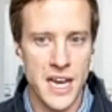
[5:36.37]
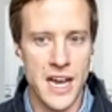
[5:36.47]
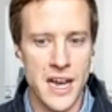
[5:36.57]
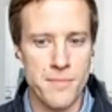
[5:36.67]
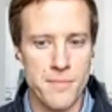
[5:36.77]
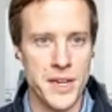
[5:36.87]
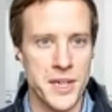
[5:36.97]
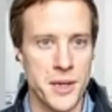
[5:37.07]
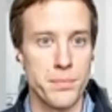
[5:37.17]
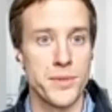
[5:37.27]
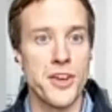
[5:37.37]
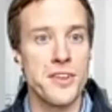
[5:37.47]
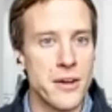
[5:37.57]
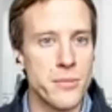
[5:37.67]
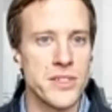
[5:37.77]
You know, no
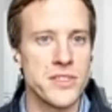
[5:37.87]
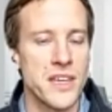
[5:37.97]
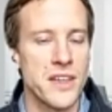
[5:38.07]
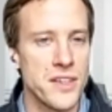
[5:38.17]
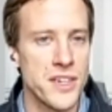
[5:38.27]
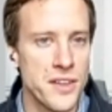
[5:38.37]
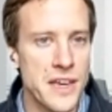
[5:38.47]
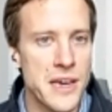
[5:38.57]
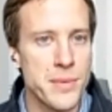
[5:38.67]
doubt because that, you know, they're